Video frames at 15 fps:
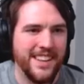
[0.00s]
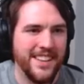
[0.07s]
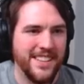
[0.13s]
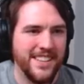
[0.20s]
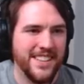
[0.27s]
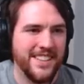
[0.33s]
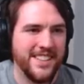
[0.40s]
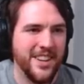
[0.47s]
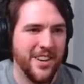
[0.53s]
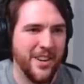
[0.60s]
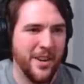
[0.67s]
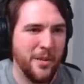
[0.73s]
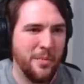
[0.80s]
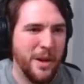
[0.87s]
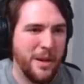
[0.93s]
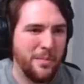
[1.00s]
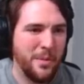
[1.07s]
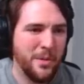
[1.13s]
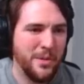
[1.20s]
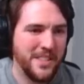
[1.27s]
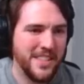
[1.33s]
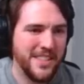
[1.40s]
deter
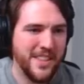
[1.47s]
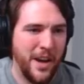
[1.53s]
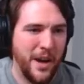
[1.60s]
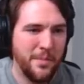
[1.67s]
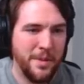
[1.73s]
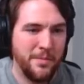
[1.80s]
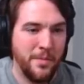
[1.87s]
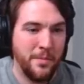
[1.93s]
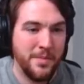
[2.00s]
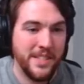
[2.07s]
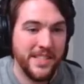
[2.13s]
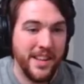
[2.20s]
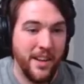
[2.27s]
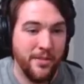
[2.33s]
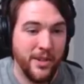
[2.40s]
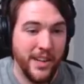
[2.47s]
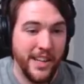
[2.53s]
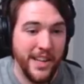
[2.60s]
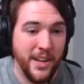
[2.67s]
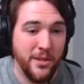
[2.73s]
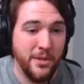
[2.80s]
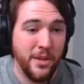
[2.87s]
people and stop them from discovering
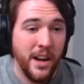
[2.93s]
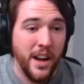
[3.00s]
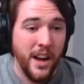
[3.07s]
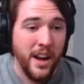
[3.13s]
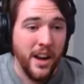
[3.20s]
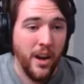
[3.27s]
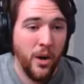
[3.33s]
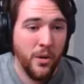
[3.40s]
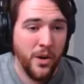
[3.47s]
you. Oh